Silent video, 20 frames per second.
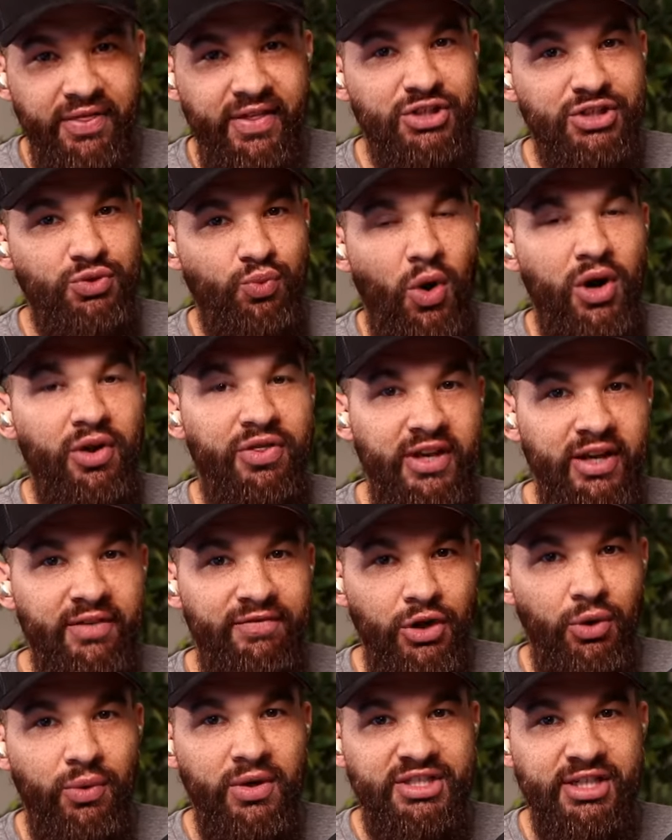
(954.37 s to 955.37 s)
that's worthy of
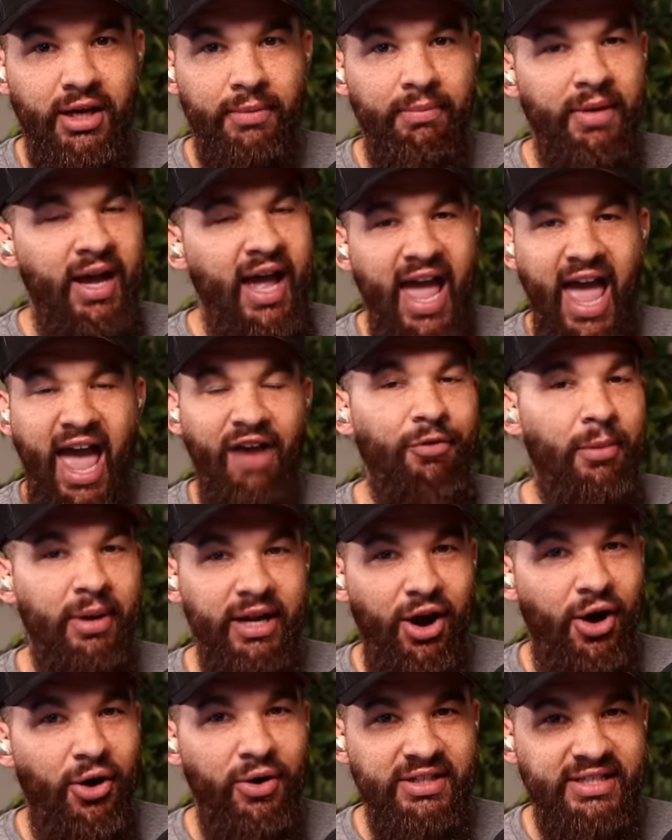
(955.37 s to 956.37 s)
doing something.
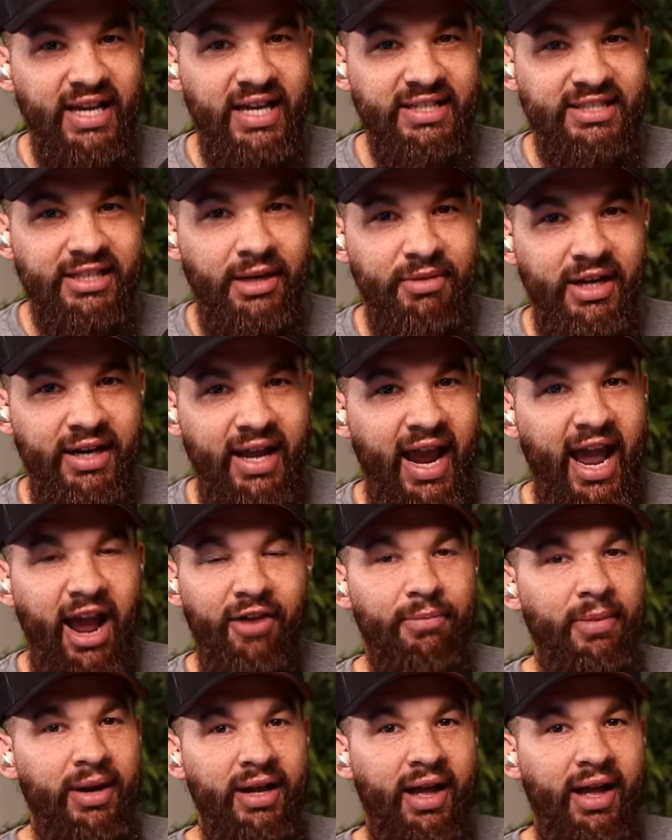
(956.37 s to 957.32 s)
Everybody always has something today.